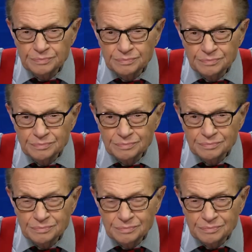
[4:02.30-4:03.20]

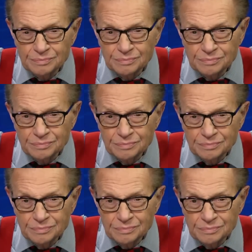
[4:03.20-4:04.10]

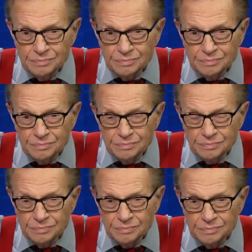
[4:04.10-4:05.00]

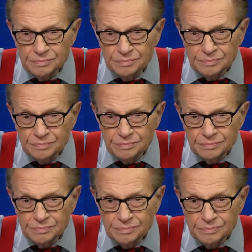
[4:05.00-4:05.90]

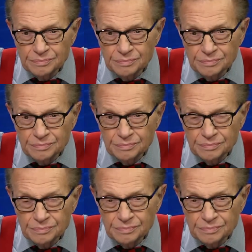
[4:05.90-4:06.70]
[no speech]